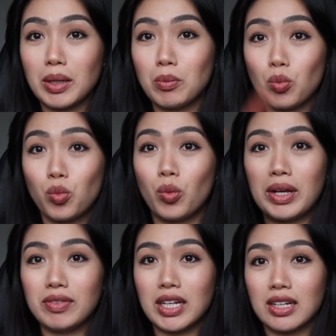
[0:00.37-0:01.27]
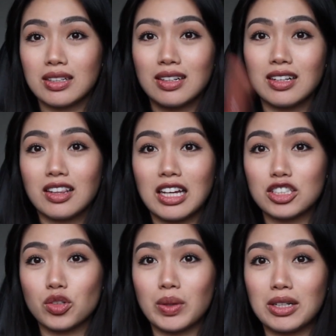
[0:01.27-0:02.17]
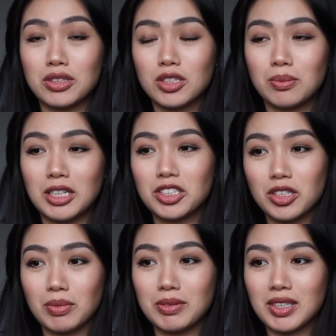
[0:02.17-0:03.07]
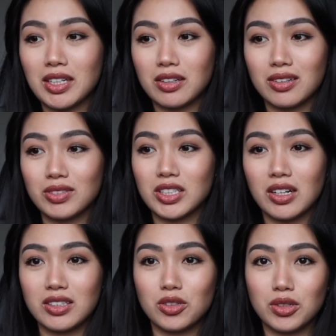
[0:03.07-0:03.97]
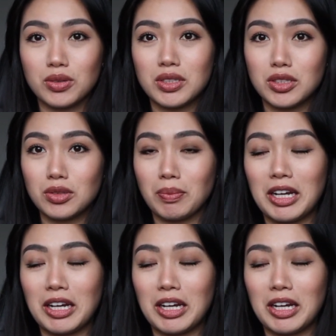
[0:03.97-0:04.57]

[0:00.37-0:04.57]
I'm waving things around so much. Sometimes I get nervous and I don't know what to do with my